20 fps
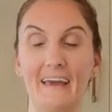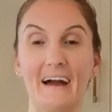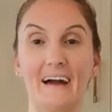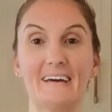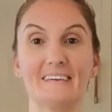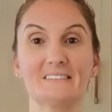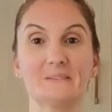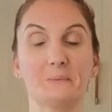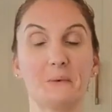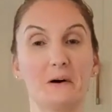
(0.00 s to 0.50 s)

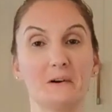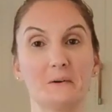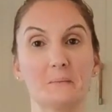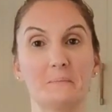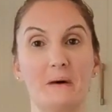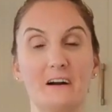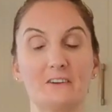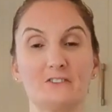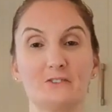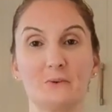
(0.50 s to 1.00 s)
guys, welcome
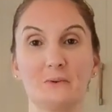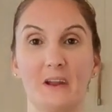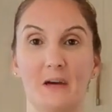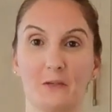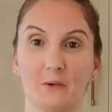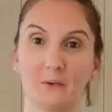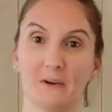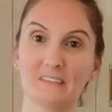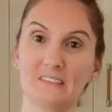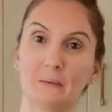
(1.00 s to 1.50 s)
back to
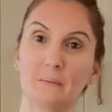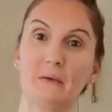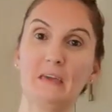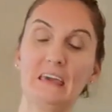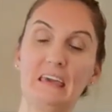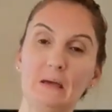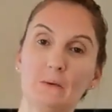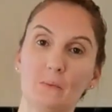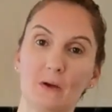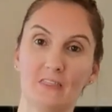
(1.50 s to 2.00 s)
another
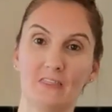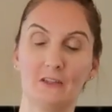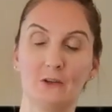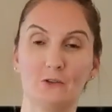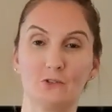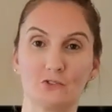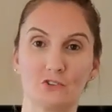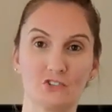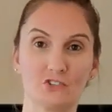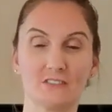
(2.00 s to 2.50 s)
recipe with
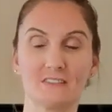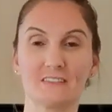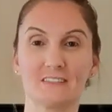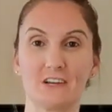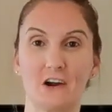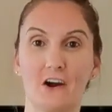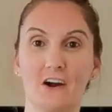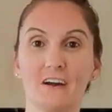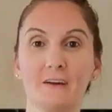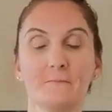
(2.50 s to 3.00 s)
Nutrition
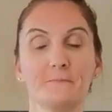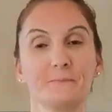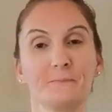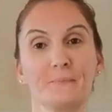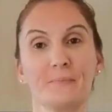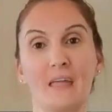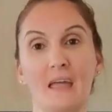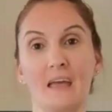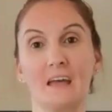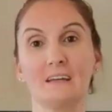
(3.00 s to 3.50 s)
Star.
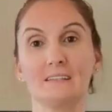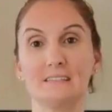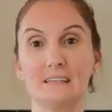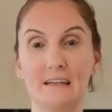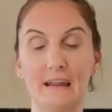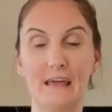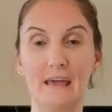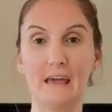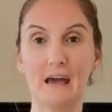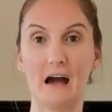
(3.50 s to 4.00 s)

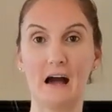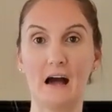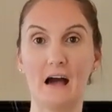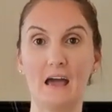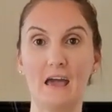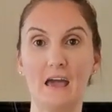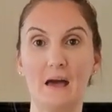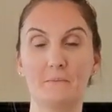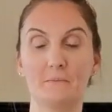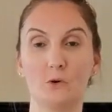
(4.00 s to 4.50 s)
Today
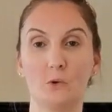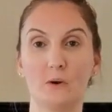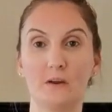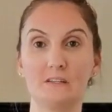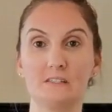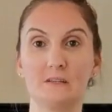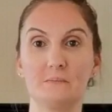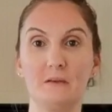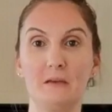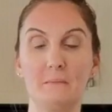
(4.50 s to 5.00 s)
I am
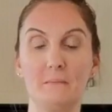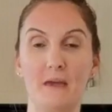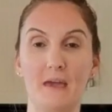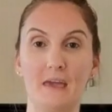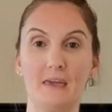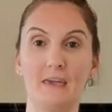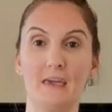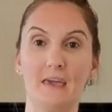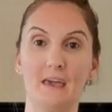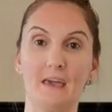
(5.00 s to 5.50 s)
going to be
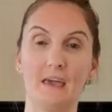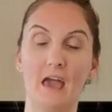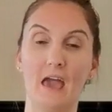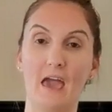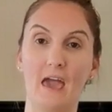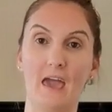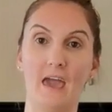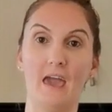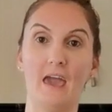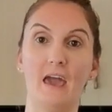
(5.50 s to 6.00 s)
making
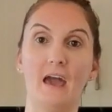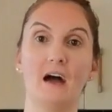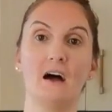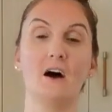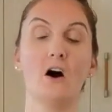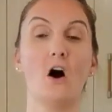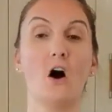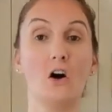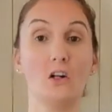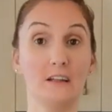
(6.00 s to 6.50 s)
a
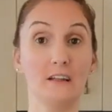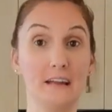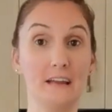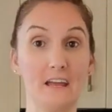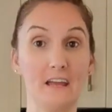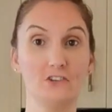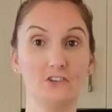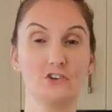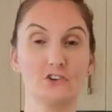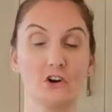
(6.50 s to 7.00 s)

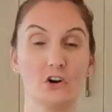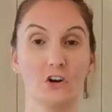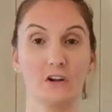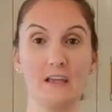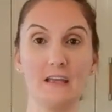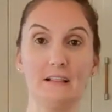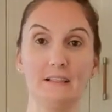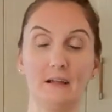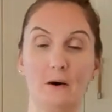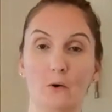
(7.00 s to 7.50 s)
holiday
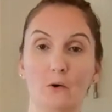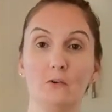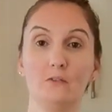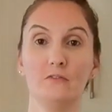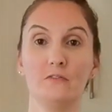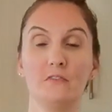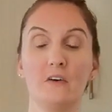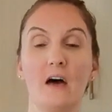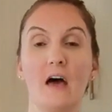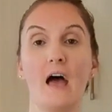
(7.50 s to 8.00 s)
turkey
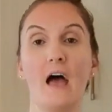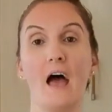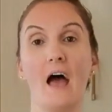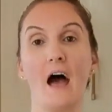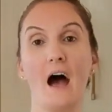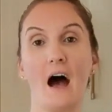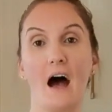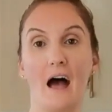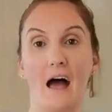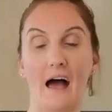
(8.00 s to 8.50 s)
loaf.
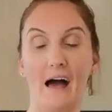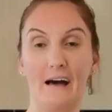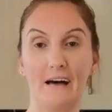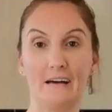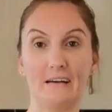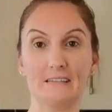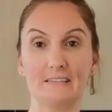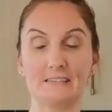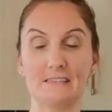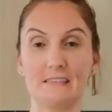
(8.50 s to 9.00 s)

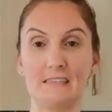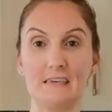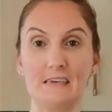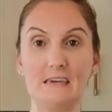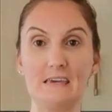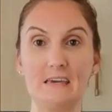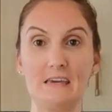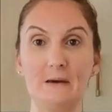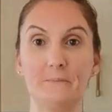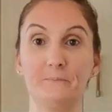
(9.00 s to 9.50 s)
As
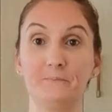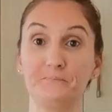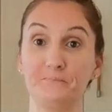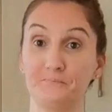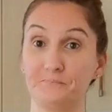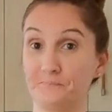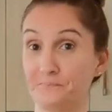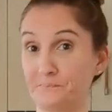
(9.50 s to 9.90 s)
the